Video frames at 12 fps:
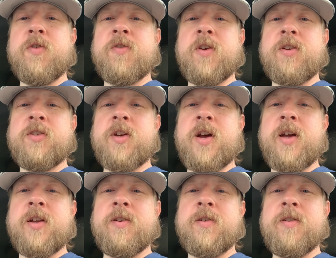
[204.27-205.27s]

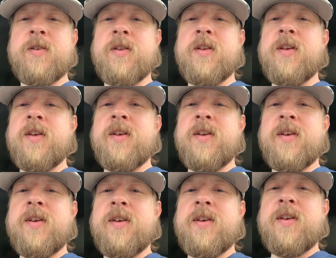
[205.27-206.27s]
sunshine.
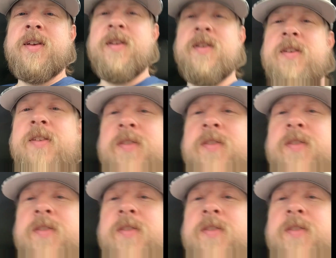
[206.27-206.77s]
As